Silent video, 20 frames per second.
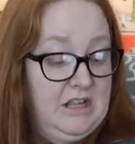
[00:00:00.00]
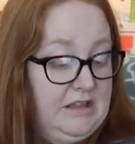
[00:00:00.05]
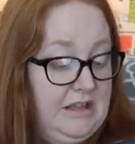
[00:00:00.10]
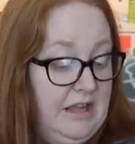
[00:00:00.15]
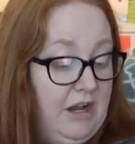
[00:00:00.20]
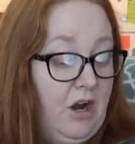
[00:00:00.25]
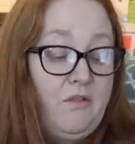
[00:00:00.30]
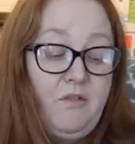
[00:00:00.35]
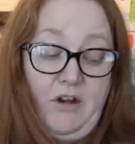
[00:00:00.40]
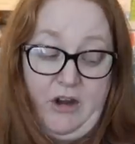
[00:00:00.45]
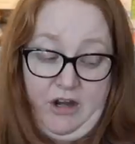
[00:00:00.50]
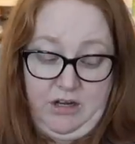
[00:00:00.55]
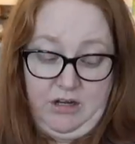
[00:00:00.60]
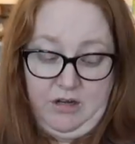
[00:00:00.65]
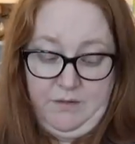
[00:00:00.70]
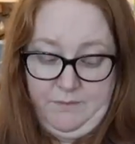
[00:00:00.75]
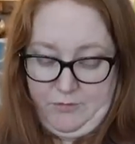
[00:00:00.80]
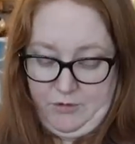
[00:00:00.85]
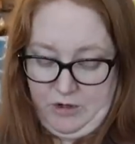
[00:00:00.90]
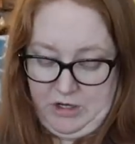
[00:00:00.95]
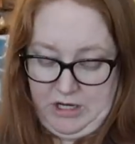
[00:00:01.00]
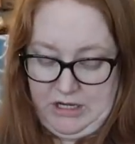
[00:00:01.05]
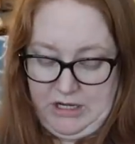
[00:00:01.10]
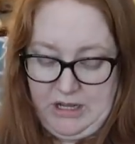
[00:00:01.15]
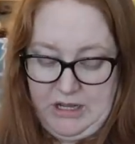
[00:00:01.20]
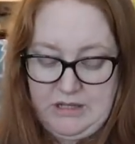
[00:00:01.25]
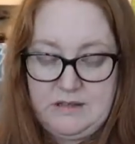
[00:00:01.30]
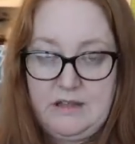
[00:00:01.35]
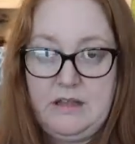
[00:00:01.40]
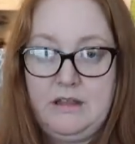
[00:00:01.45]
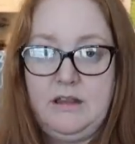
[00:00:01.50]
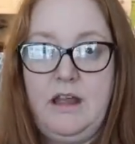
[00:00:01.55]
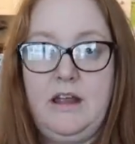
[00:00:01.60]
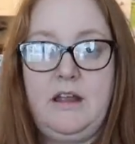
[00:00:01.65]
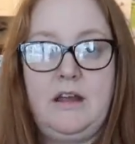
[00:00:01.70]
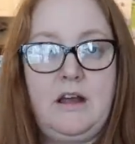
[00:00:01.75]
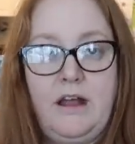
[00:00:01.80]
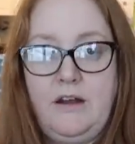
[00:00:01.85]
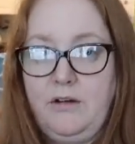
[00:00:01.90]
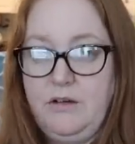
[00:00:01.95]
They are very comforting. And, and,
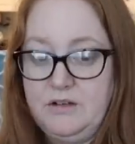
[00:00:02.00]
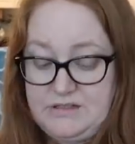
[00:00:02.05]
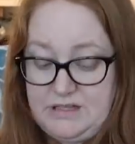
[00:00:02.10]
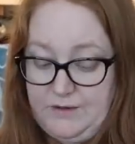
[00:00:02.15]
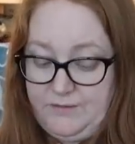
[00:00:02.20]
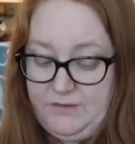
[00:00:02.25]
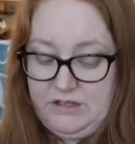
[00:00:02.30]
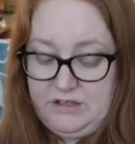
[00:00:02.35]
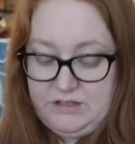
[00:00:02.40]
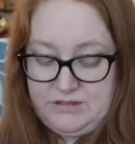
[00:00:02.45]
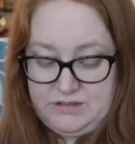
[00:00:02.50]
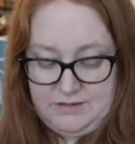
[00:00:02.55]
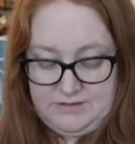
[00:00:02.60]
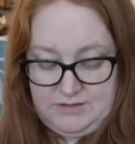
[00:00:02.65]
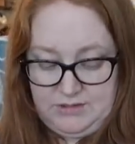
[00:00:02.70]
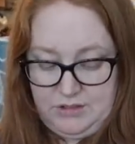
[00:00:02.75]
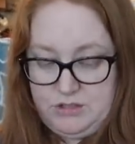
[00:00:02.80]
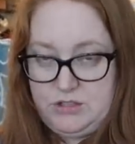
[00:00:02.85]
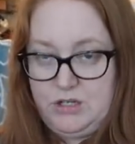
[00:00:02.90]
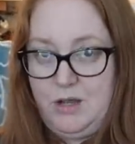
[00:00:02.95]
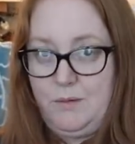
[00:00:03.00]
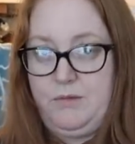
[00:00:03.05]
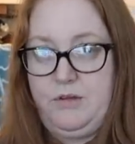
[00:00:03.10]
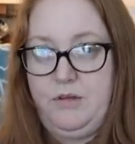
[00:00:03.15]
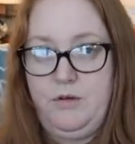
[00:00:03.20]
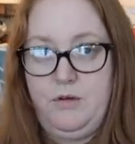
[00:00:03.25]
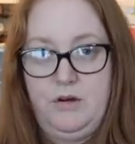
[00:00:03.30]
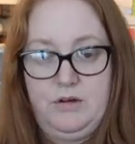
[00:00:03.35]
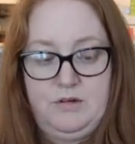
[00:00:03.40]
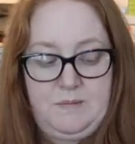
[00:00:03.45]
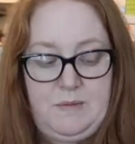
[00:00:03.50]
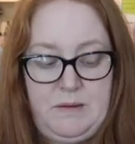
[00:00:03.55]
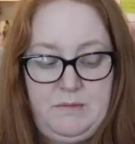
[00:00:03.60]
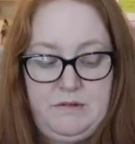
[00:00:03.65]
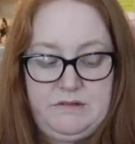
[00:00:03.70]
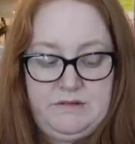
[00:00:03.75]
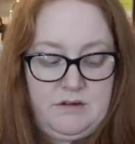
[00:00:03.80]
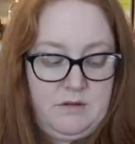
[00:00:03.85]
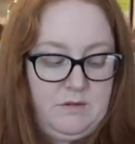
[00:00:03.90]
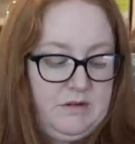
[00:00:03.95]
like, I don't know, Stephanie just does a good job, too. Her
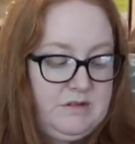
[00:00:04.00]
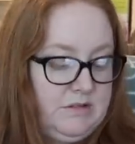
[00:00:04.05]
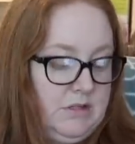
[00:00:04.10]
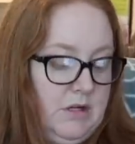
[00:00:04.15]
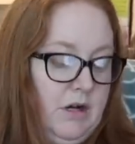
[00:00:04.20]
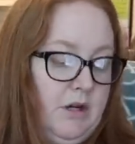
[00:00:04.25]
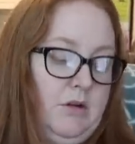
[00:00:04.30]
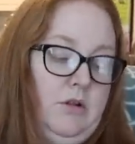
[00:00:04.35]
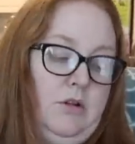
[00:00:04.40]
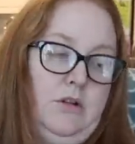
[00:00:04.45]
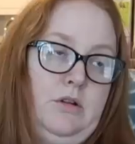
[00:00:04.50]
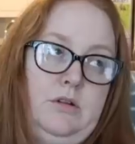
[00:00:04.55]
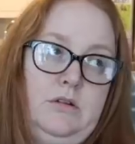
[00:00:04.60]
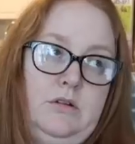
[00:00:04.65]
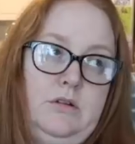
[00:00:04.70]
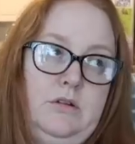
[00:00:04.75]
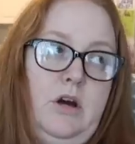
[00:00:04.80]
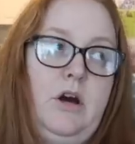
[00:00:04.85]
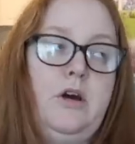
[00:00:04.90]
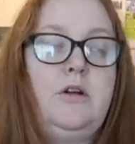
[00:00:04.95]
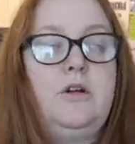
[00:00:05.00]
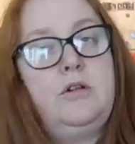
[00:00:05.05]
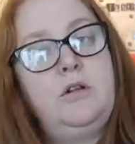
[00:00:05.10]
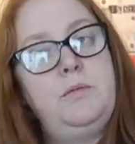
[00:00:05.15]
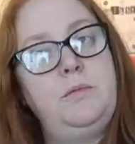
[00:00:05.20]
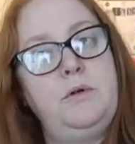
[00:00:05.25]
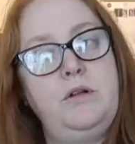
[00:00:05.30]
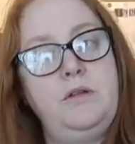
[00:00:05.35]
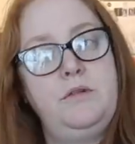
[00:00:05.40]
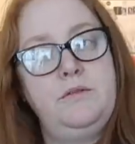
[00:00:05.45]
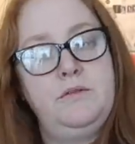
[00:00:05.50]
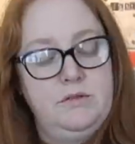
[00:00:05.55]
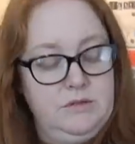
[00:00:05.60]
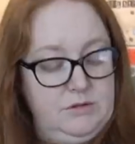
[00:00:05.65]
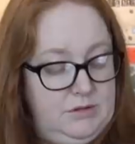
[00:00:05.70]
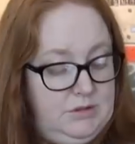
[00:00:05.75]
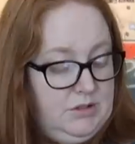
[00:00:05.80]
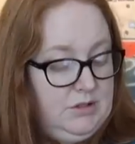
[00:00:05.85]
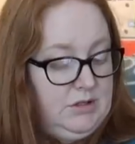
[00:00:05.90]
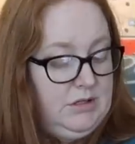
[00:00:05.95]
babies are always cuddle, cuddleable.
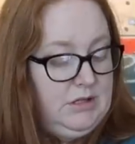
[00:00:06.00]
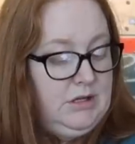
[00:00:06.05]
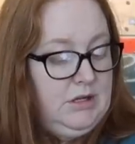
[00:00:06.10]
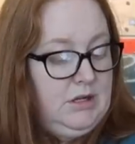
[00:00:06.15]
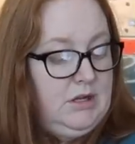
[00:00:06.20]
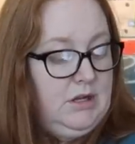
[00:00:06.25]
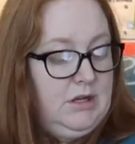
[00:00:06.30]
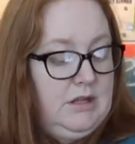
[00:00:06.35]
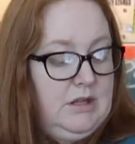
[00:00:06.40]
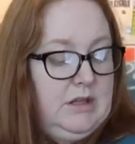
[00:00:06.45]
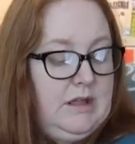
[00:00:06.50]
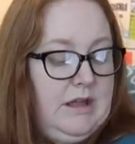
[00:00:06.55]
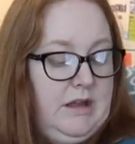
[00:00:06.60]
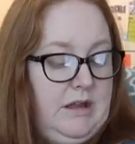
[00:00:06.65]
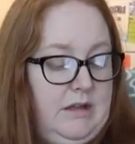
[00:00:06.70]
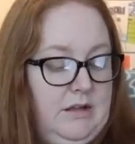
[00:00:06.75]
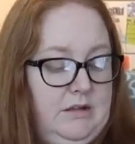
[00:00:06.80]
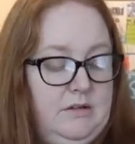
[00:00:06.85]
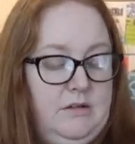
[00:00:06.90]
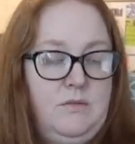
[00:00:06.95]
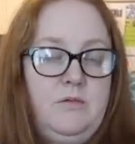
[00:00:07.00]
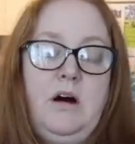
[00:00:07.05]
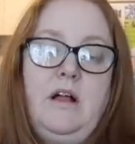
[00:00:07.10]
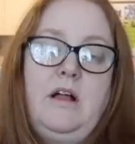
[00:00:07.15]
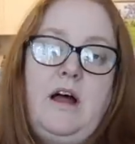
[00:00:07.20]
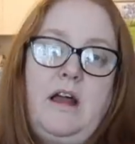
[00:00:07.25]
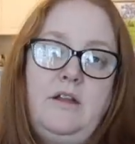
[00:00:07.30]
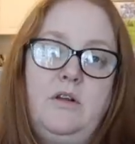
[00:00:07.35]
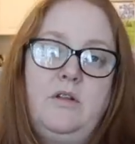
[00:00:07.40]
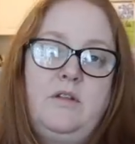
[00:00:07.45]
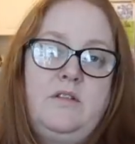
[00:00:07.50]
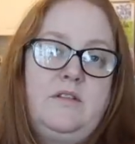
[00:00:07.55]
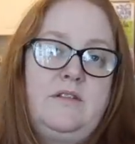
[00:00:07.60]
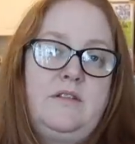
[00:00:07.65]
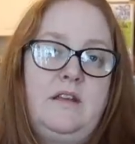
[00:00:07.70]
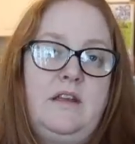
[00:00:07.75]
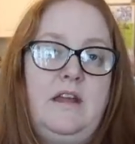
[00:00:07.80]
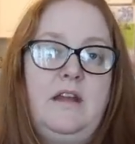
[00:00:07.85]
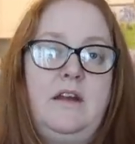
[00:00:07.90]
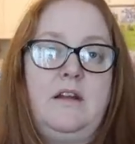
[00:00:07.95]
Yeah. Like, well, I know this
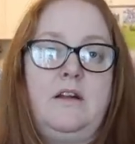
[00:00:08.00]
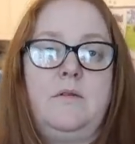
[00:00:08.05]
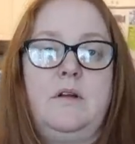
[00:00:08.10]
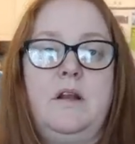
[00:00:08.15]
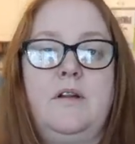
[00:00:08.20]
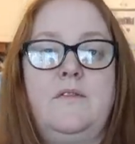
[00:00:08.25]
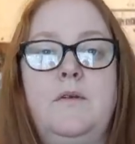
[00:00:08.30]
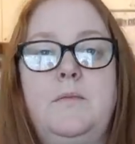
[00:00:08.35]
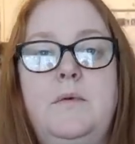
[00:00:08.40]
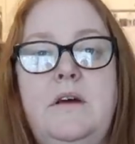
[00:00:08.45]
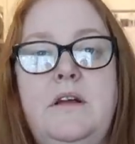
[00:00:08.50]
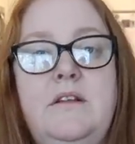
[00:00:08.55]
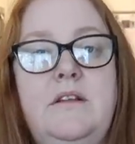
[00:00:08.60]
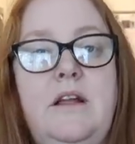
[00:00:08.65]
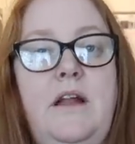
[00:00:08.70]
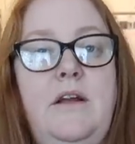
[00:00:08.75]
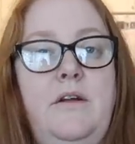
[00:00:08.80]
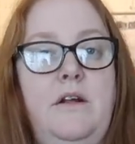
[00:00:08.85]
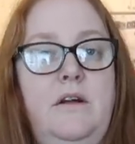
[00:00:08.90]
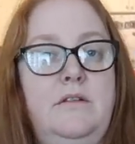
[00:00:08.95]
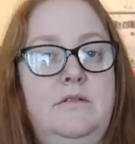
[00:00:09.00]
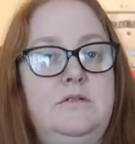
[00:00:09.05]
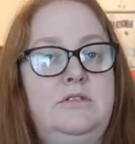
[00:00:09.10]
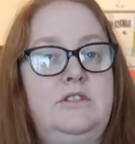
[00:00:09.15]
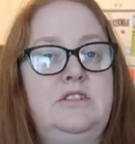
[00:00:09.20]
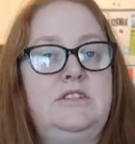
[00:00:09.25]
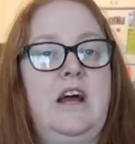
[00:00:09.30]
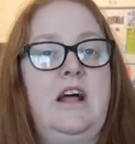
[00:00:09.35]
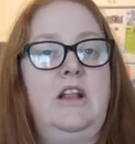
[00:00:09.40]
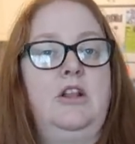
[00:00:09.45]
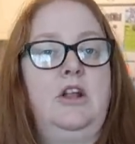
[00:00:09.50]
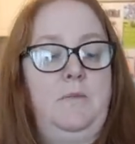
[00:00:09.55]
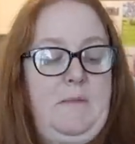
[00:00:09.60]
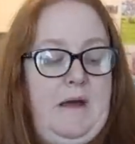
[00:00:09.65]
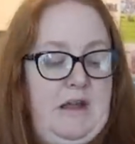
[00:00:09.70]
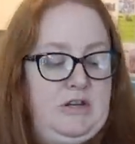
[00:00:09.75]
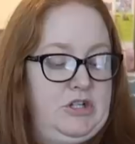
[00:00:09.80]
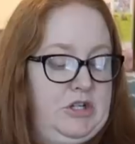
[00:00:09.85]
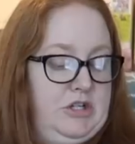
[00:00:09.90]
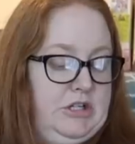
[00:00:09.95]
is a kit or whatever, but I don't know. She's got a little
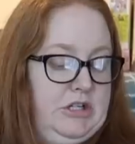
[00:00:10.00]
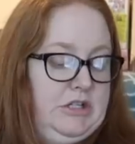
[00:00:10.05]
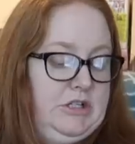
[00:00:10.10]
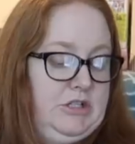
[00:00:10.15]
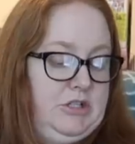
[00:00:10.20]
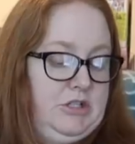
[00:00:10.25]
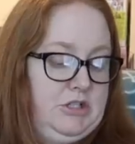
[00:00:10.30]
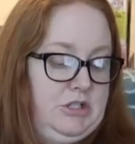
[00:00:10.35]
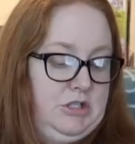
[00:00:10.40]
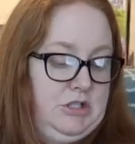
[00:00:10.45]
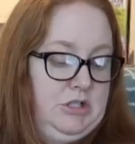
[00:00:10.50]
magic touch.